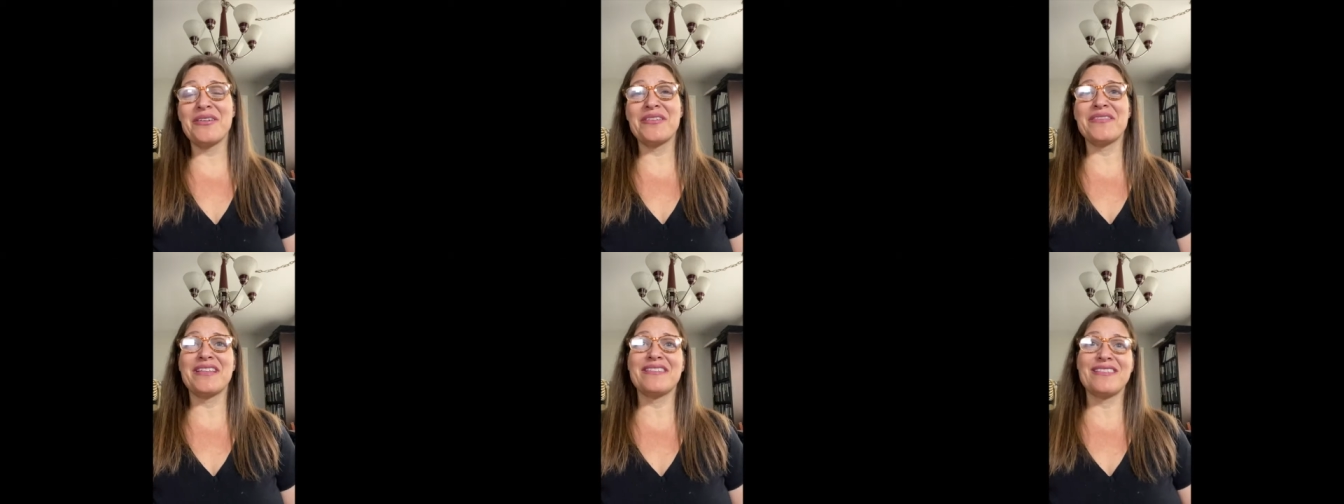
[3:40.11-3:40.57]

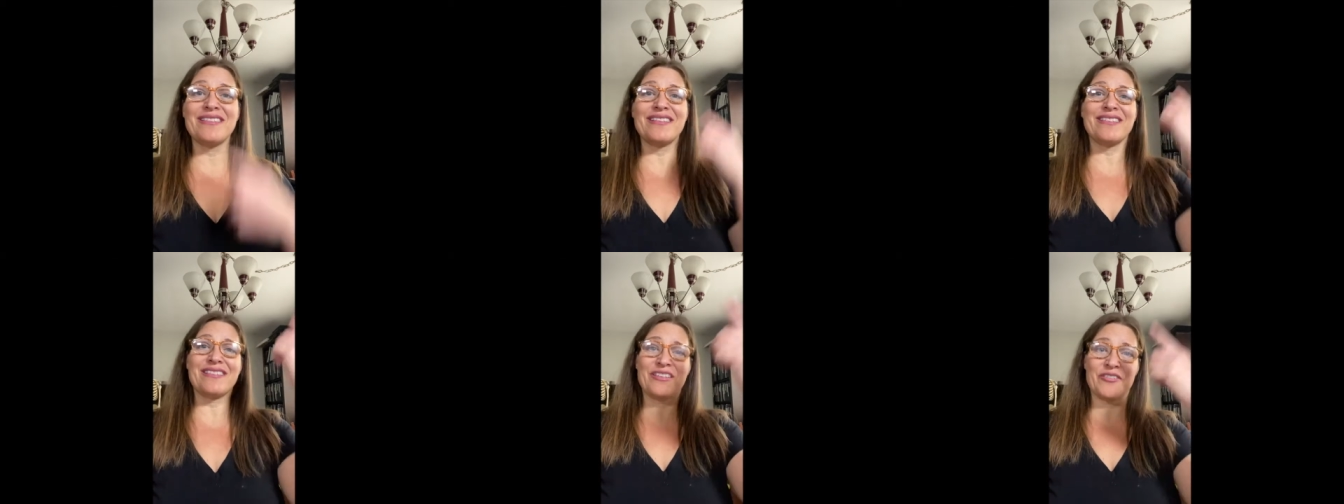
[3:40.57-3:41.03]
and then
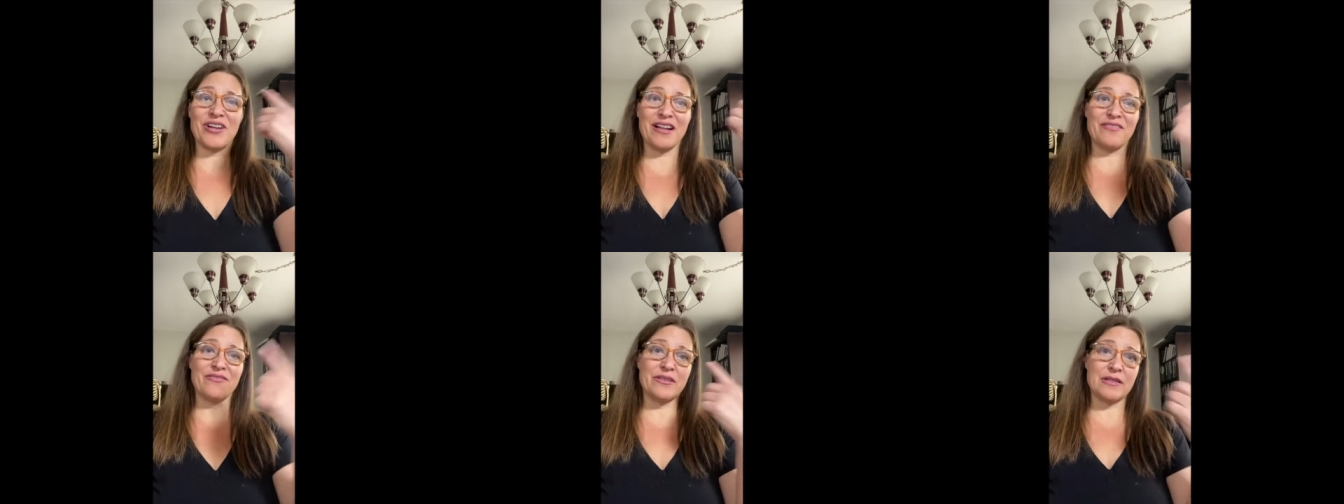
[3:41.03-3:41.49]
you're kind
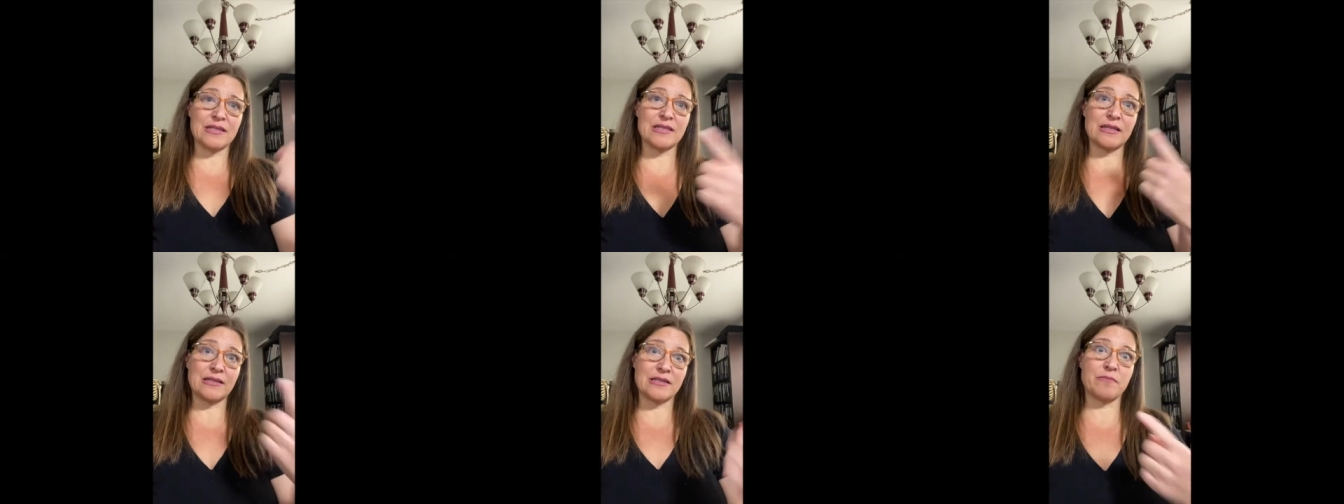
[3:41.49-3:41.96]
of in this
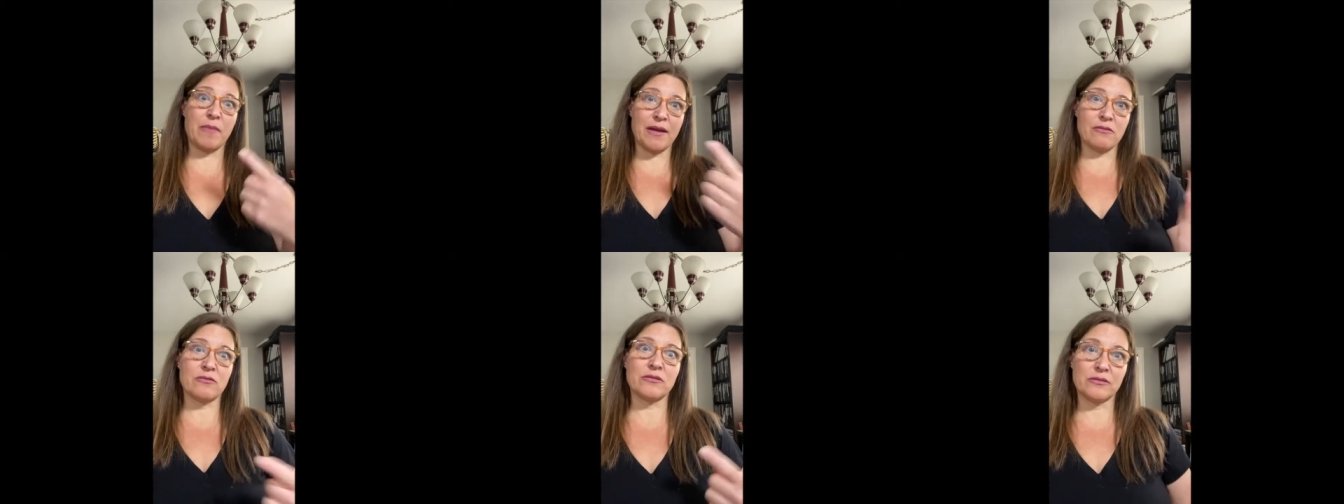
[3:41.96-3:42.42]
like
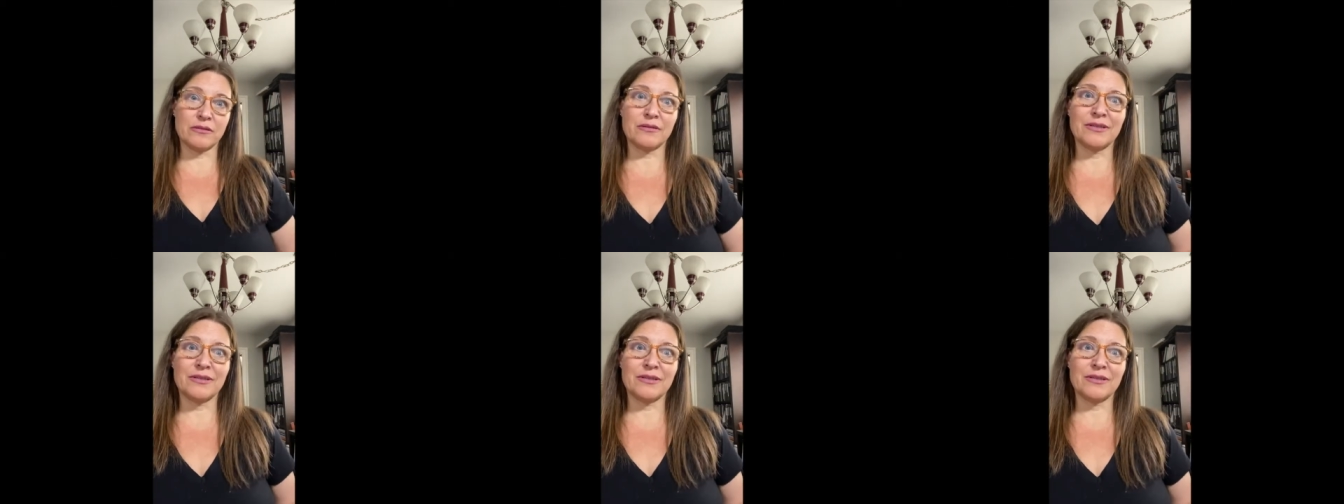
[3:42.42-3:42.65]
spiral